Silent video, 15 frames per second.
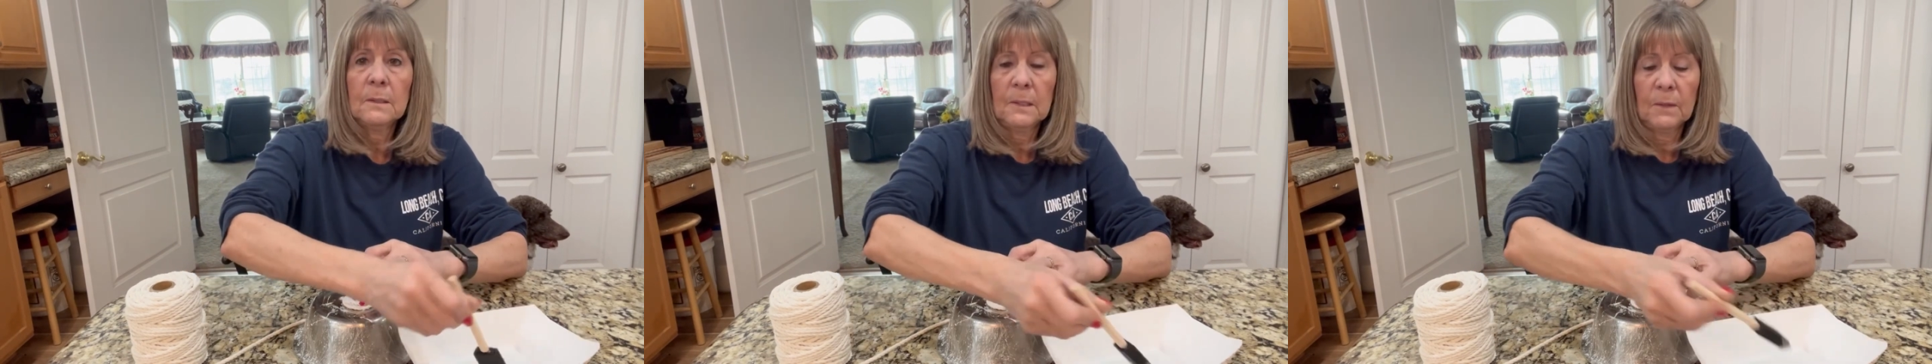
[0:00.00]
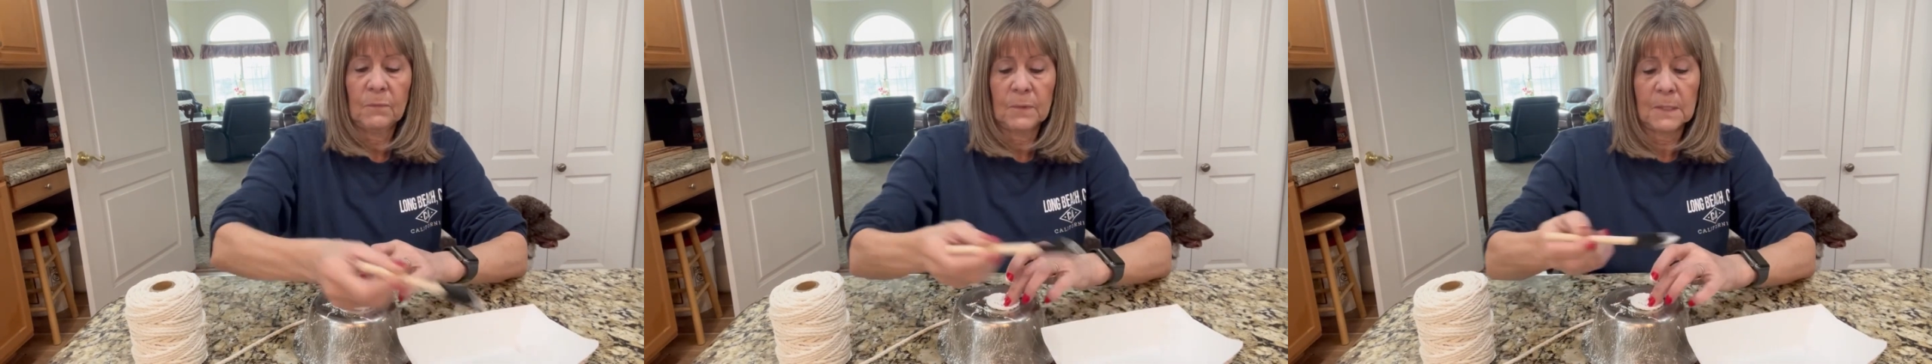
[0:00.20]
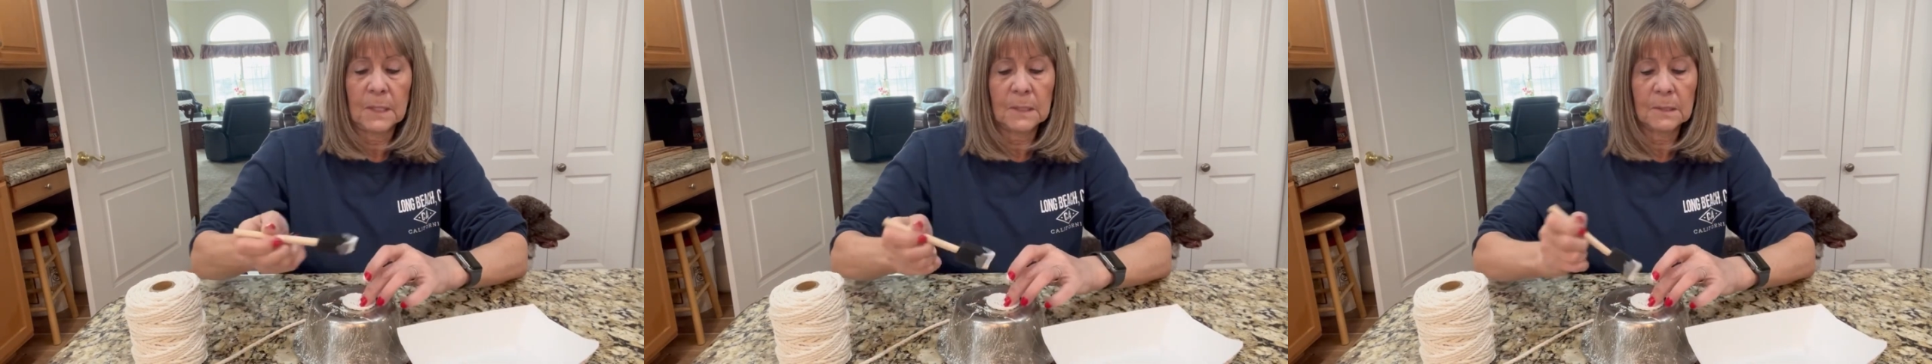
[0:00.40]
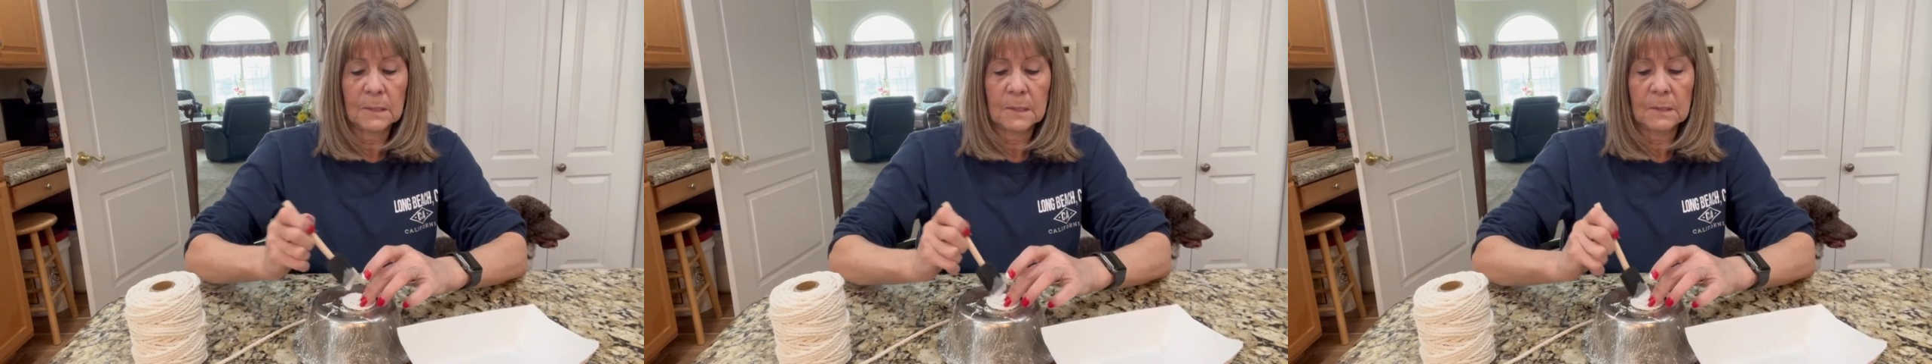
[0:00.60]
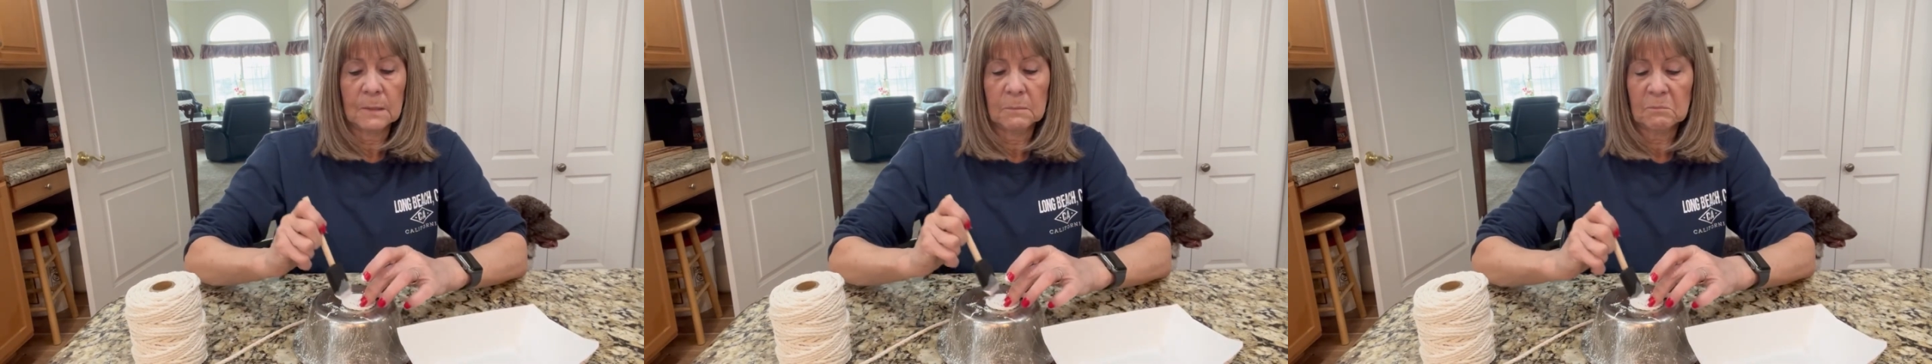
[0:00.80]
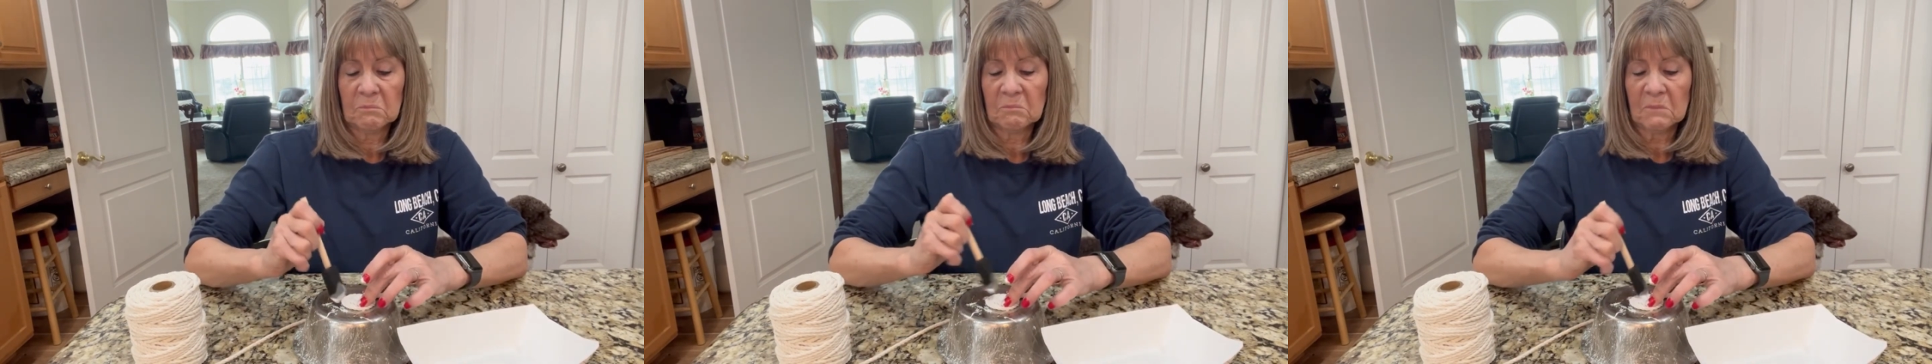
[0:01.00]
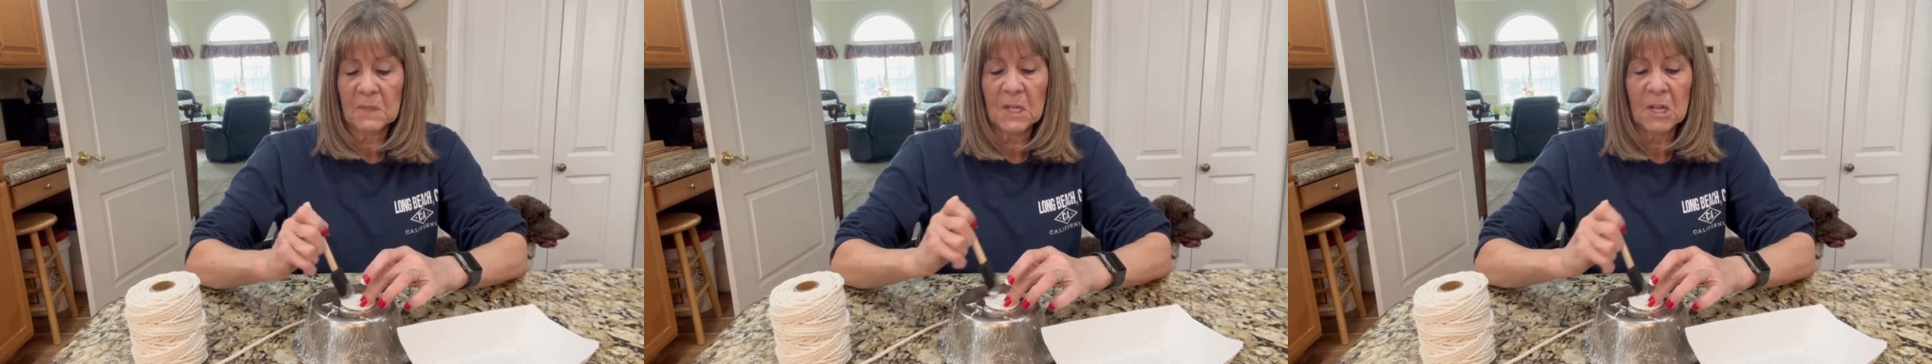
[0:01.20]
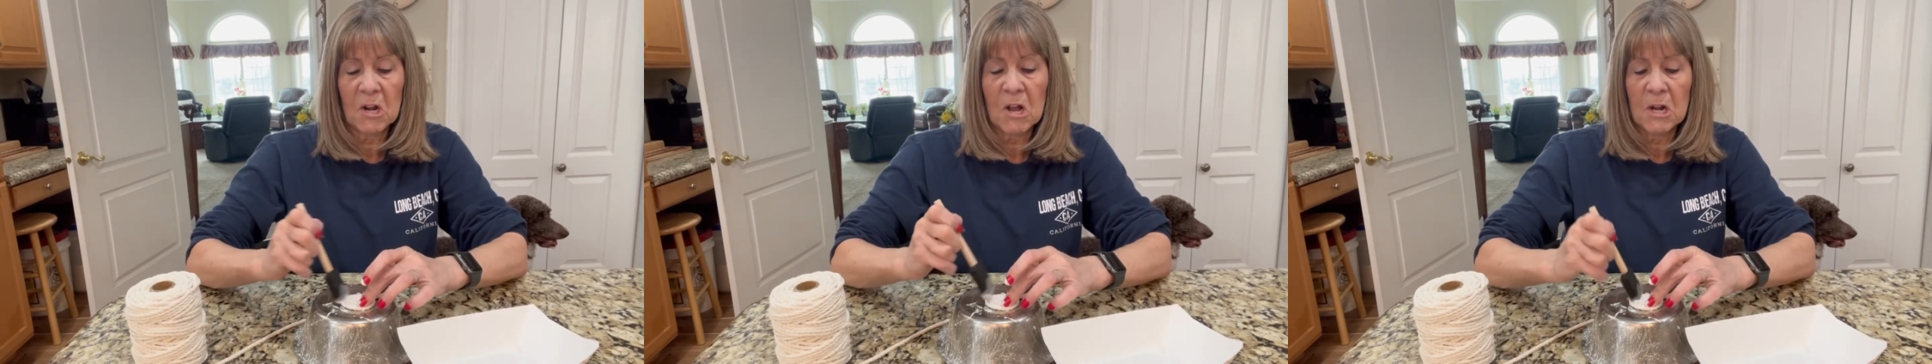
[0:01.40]
if it does
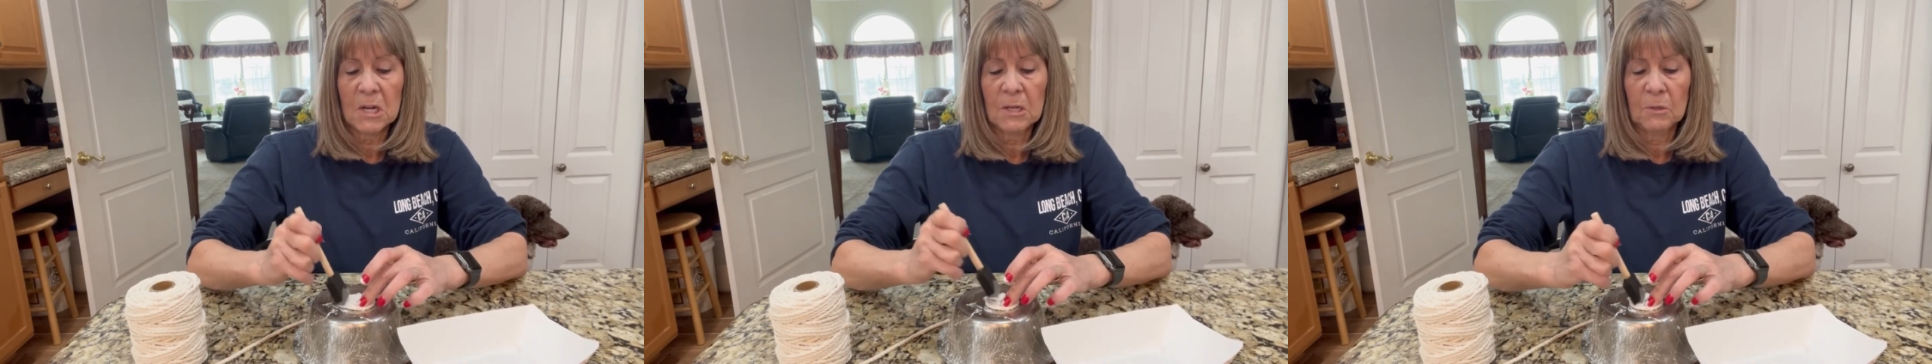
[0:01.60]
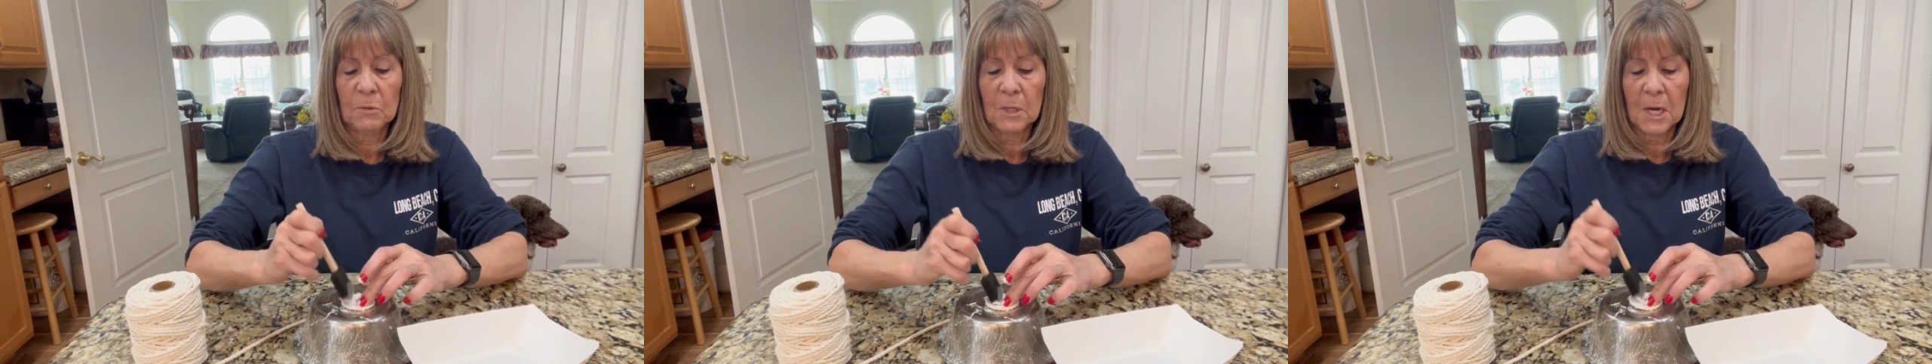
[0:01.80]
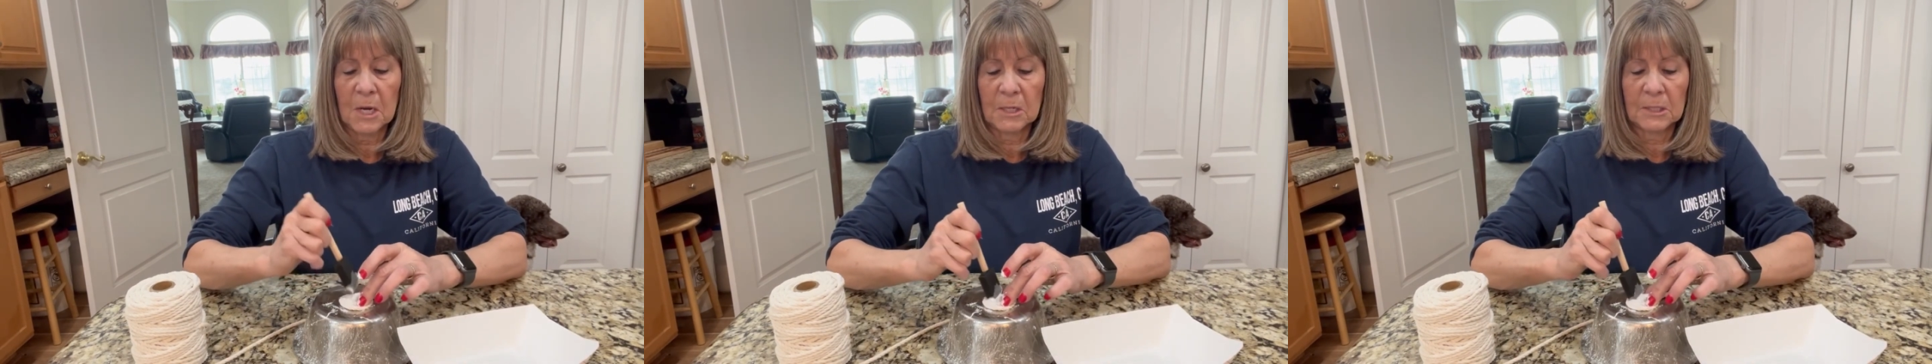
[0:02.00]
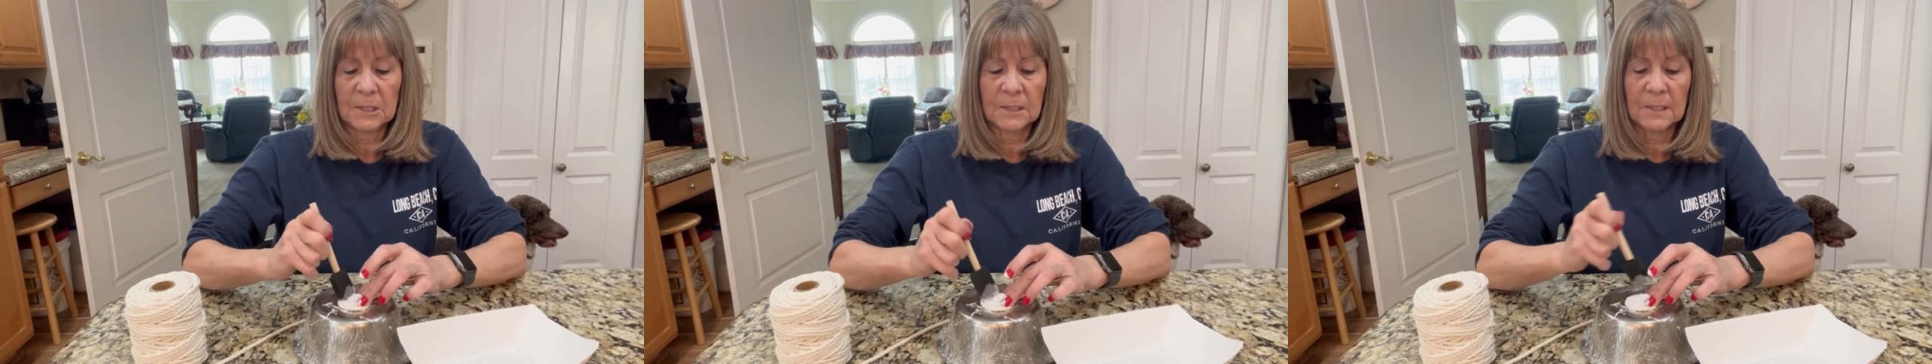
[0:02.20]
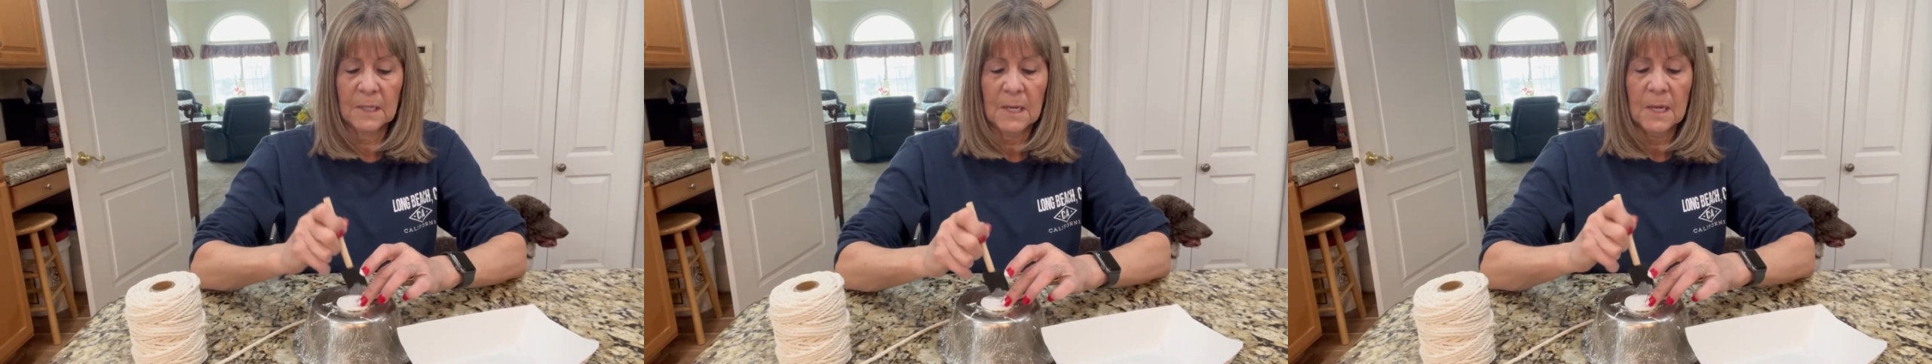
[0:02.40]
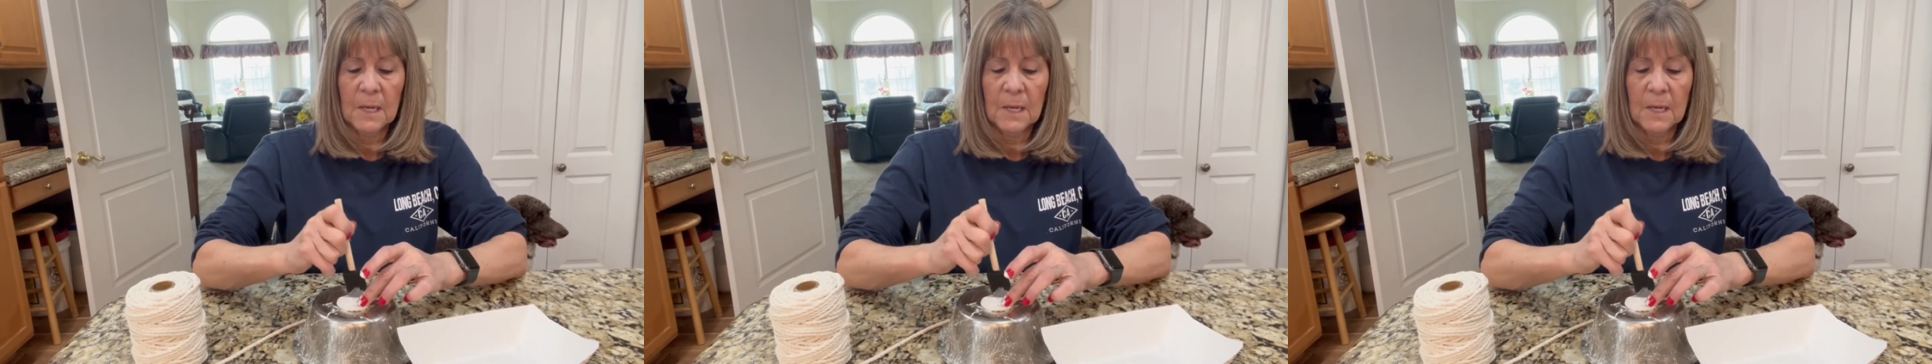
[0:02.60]
get on it, who cares?